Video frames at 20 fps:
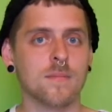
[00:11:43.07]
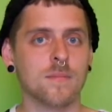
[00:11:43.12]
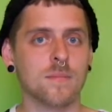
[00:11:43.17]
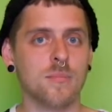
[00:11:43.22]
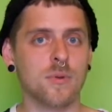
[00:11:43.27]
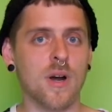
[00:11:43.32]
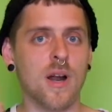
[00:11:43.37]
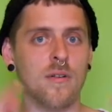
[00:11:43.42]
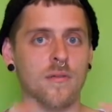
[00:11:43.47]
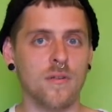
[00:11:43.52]

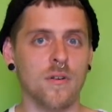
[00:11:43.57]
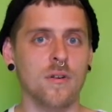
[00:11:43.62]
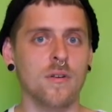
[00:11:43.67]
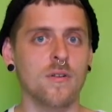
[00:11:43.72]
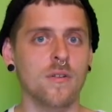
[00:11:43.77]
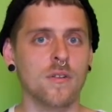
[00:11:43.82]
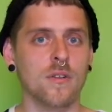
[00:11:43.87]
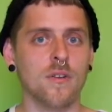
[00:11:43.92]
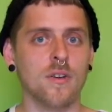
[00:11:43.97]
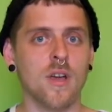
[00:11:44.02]

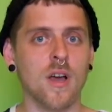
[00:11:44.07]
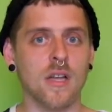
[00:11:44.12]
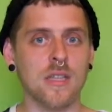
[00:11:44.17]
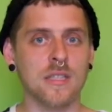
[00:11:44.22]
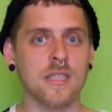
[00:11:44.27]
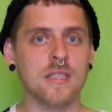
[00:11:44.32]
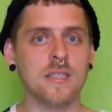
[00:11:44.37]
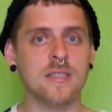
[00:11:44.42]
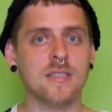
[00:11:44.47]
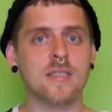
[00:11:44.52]
Bravo, you got
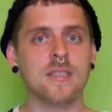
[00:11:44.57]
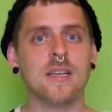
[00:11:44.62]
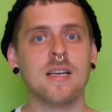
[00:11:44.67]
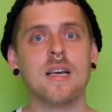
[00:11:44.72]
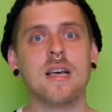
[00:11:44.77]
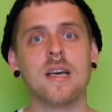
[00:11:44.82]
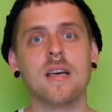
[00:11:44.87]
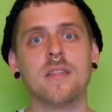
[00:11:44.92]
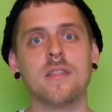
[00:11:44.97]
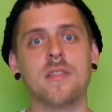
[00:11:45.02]
it.
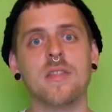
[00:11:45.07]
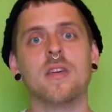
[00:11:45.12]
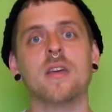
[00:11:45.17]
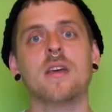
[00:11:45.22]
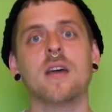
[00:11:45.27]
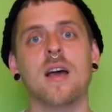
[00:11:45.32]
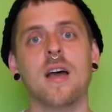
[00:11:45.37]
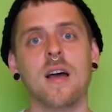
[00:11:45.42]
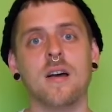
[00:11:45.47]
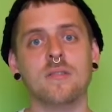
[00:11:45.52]

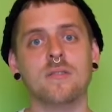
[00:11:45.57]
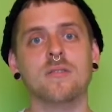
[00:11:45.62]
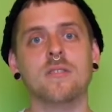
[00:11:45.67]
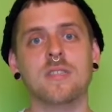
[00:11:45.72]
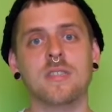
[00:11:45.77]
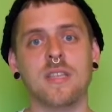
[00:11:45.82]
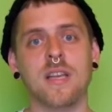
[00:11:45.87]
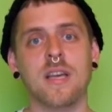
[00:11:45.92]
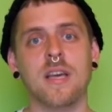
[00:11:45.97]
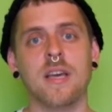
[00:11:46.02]
Think how to
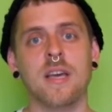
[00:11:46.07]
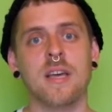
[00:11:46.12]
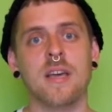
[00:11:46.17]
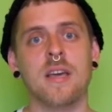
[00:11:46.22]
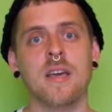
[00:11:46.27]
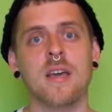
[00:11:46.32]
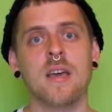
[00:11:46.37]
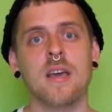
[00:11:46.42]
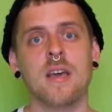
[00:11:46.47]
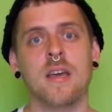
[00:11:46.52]

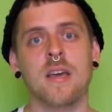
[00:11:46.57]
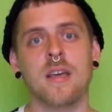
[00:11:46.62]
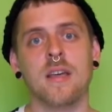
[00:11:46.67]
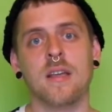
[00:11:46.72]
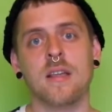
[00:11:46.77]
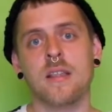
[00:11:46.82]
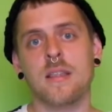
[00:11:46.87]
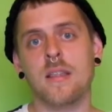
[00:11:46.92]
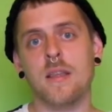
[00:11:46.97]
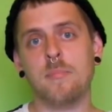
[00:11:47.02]
say
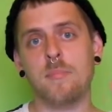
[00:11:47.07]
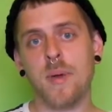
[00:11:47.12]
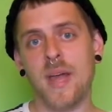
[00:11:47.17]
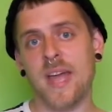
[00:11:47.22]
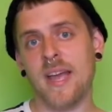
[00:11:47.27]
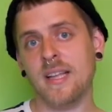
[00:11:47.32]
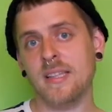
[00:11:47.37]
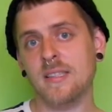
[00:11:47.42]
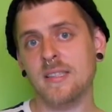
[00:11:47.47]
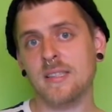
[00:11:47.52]
the
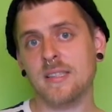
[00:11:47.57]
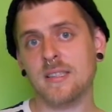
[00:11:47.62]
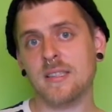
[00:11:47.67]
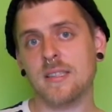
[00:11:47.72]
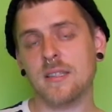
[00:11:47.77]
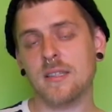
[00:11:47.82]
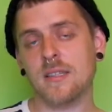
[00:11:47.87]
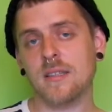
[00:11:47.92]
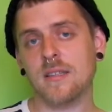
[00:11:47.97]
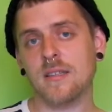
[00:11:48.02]
pens.